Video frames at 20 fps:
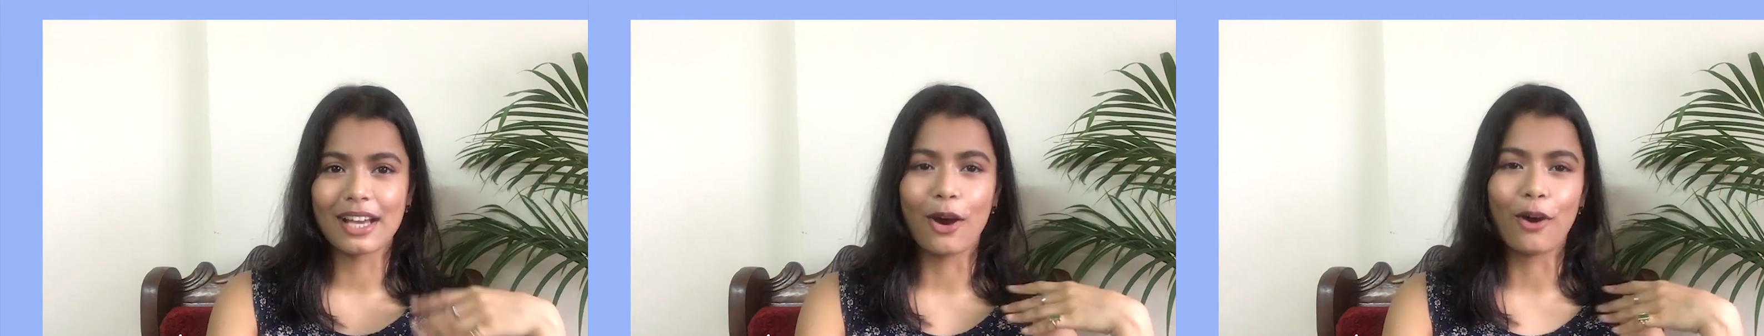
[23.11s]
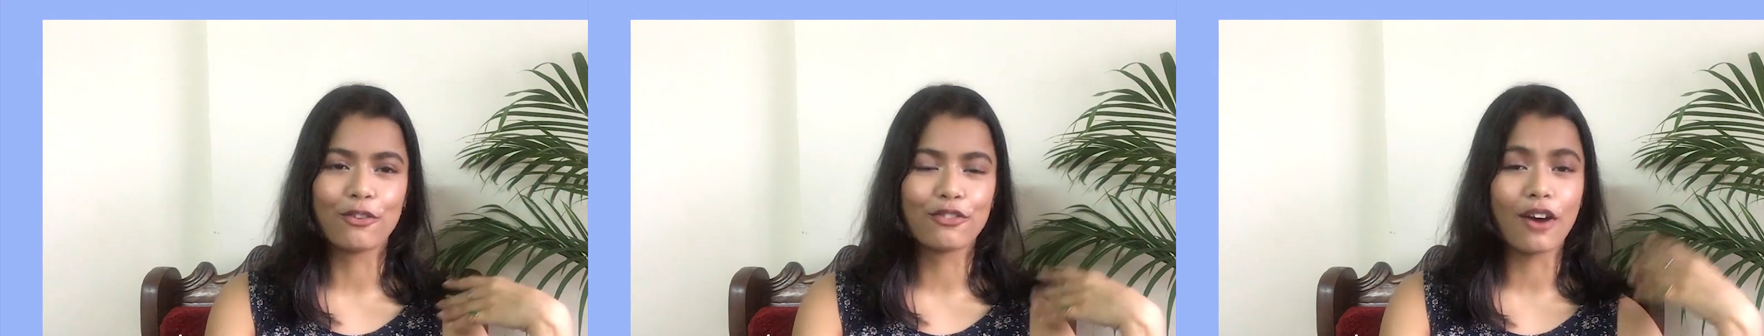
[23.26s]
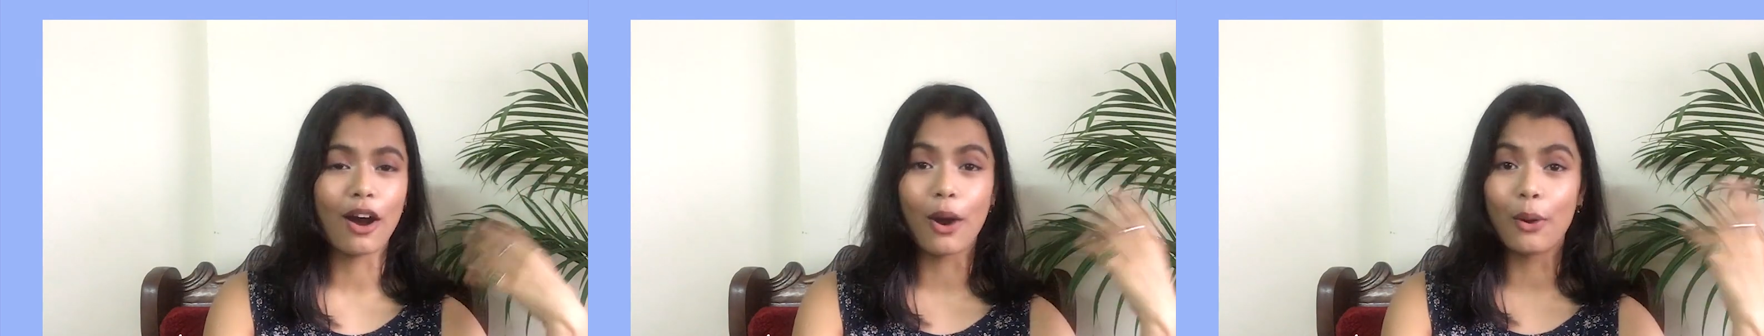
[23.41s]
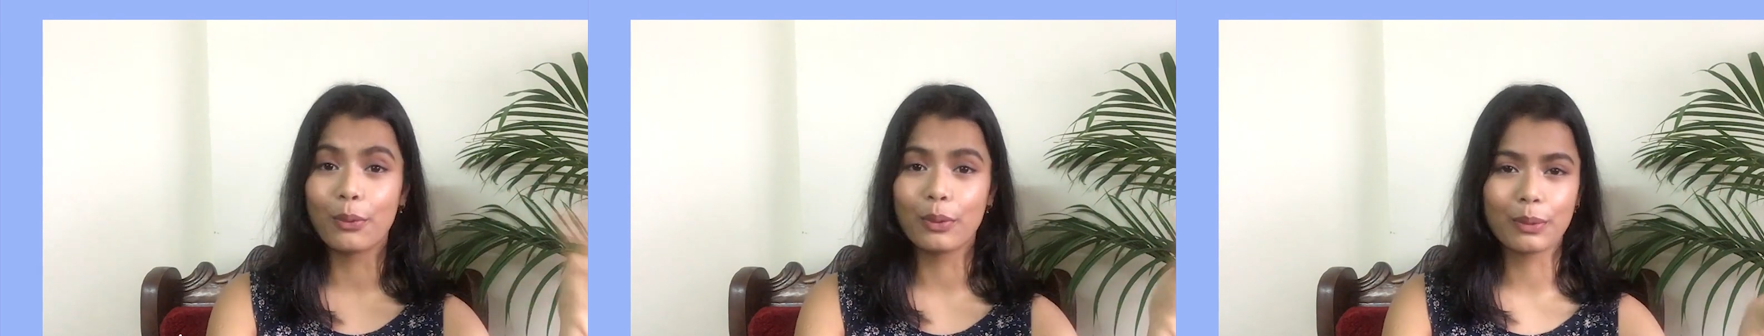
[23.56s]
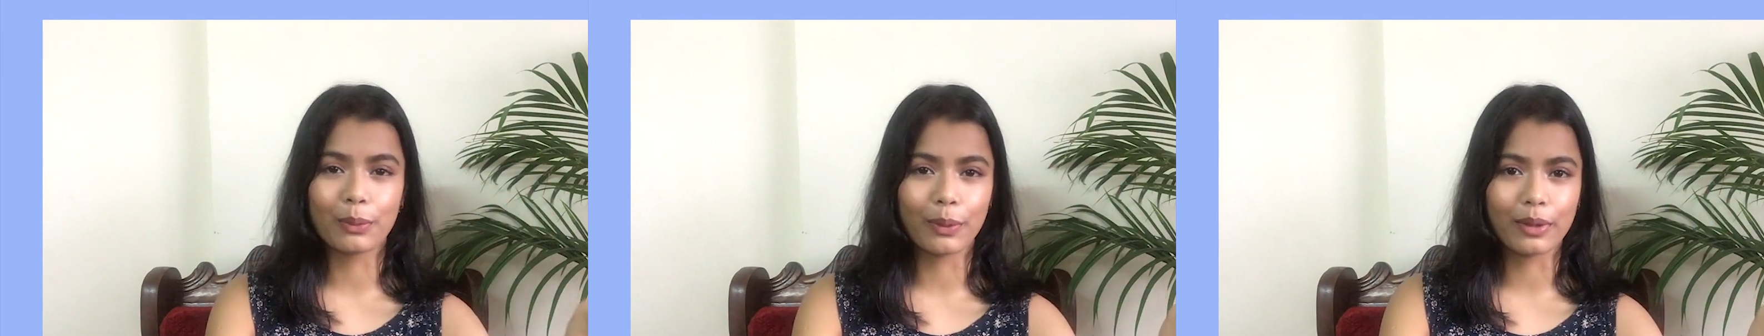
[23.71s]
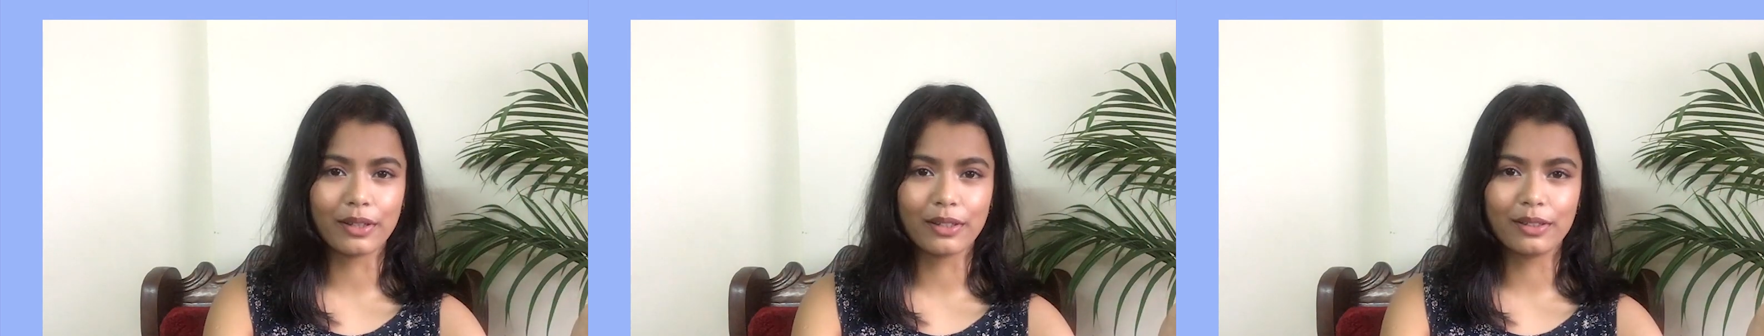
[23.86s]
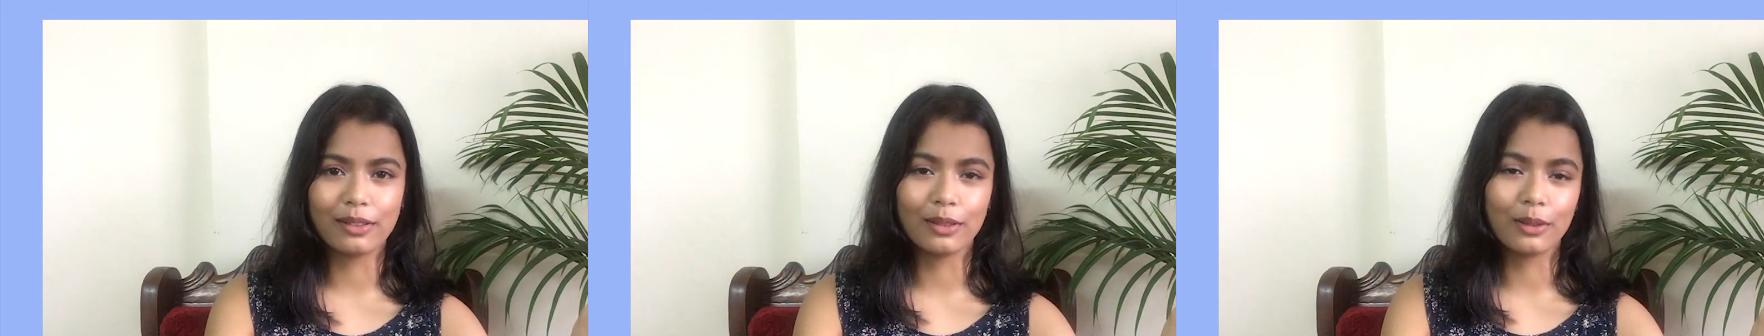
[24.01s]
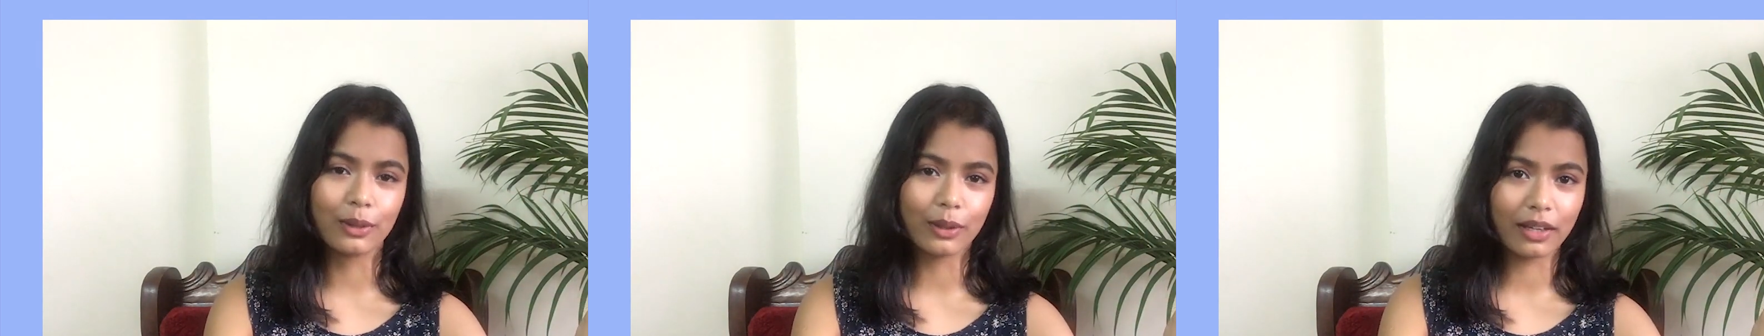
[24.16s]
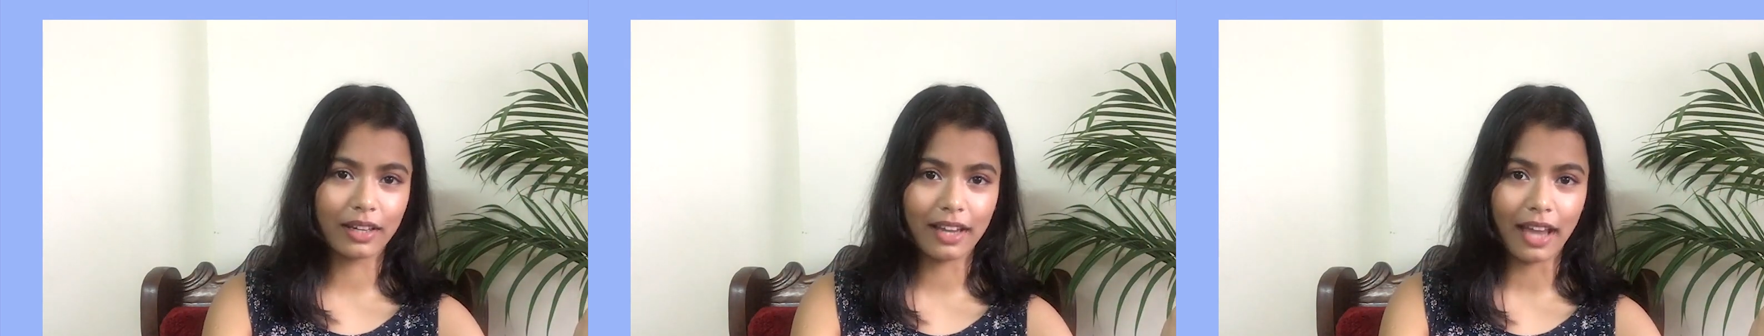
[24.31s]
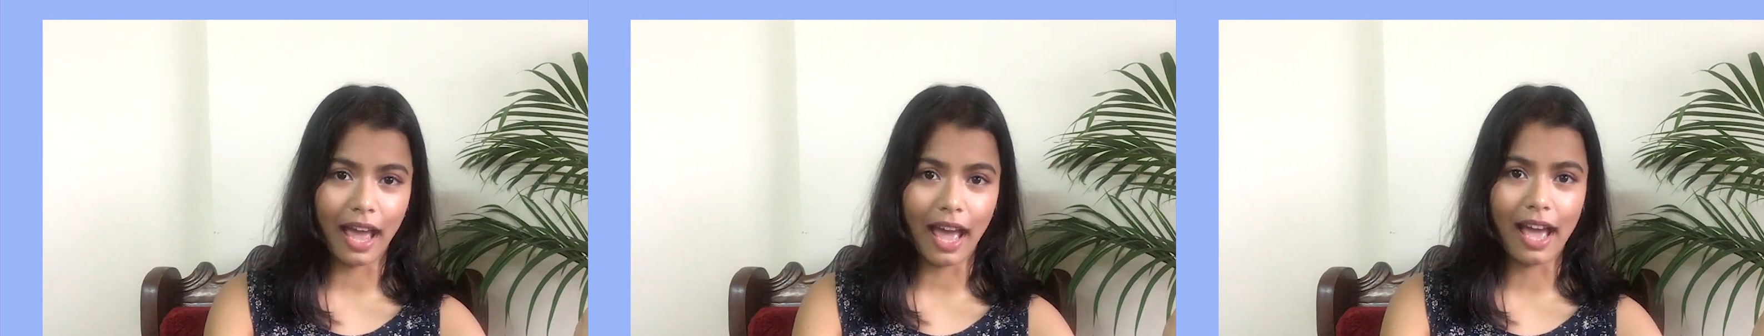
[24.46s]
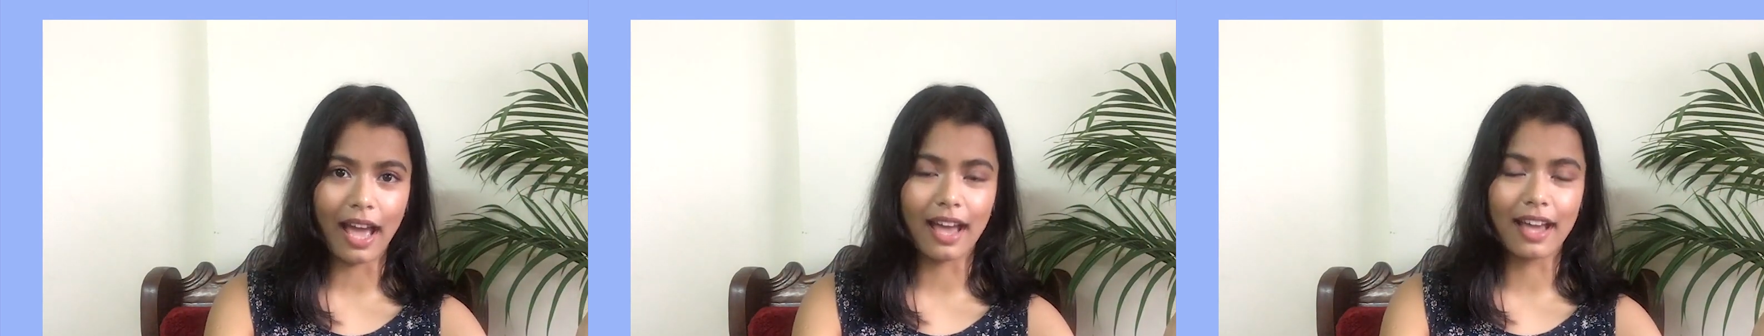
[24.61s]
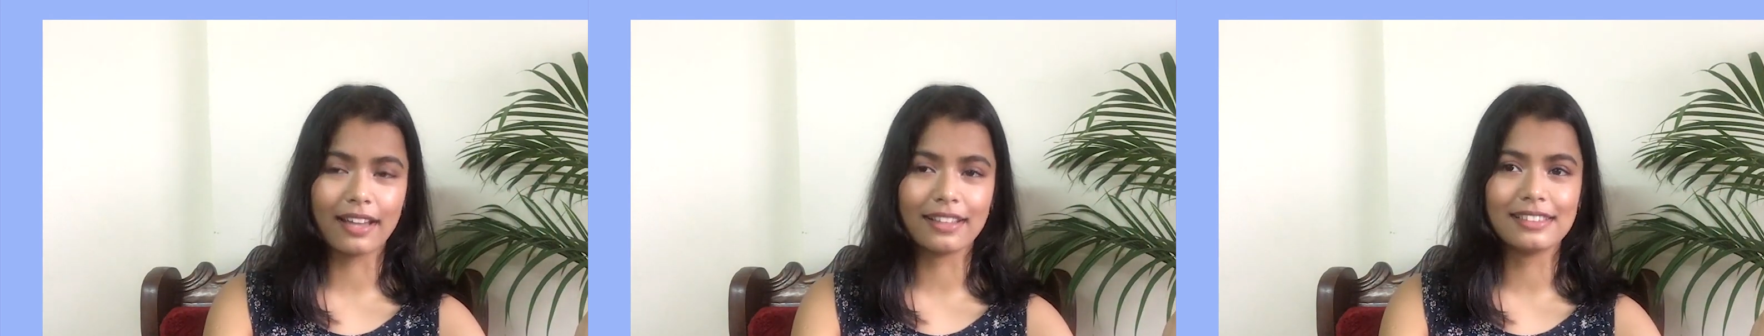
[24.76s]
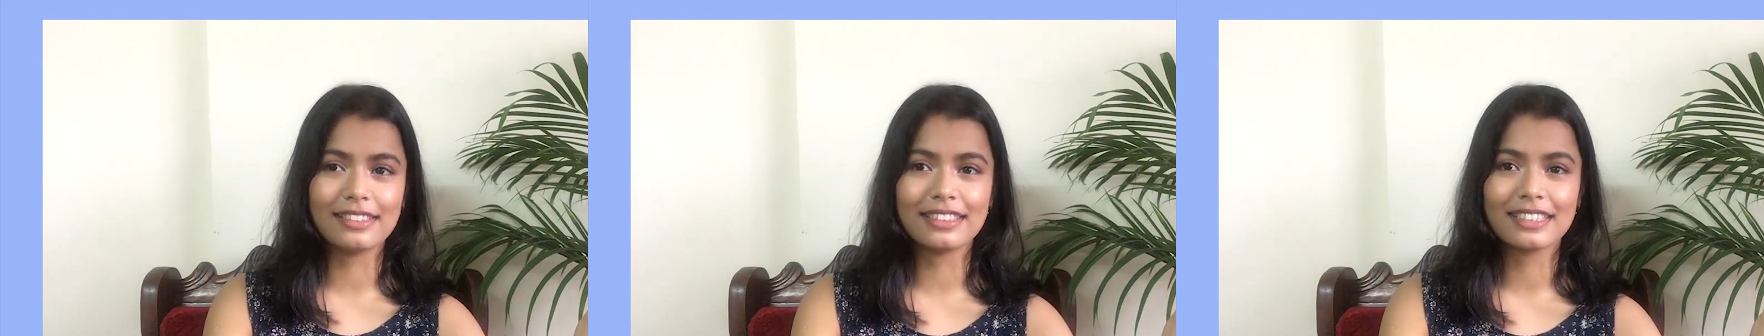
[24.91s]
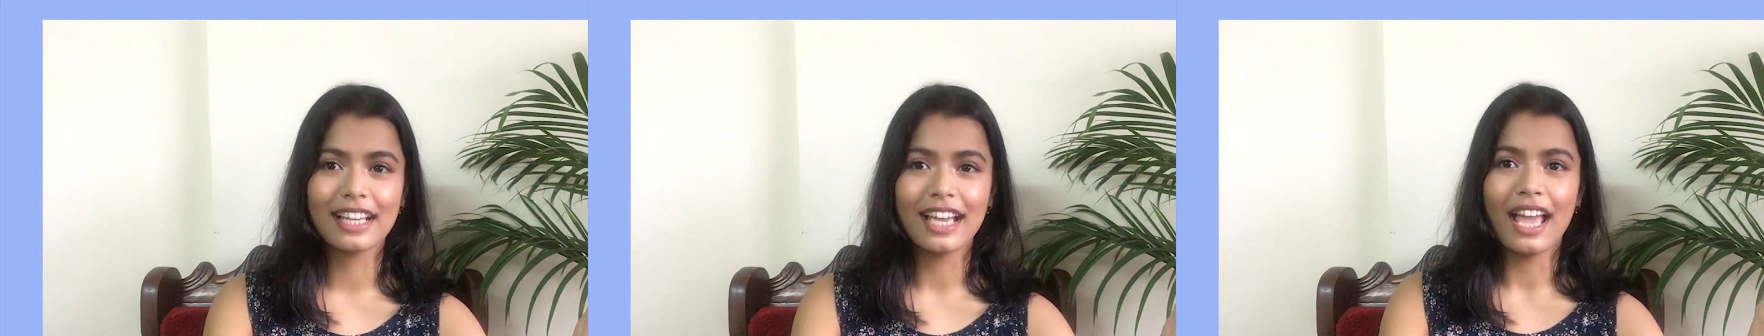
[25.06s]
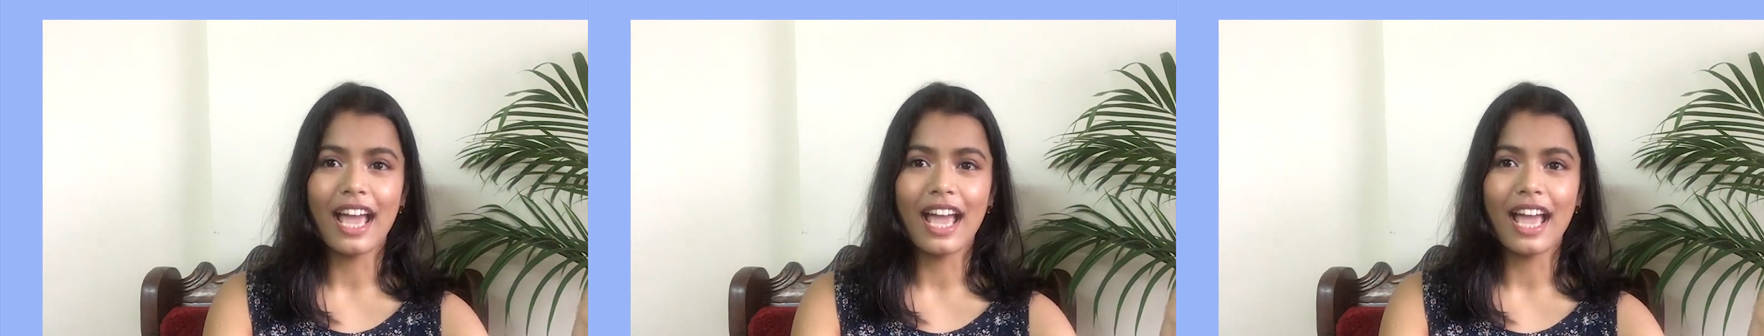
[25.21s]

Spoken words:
of how we want to look, and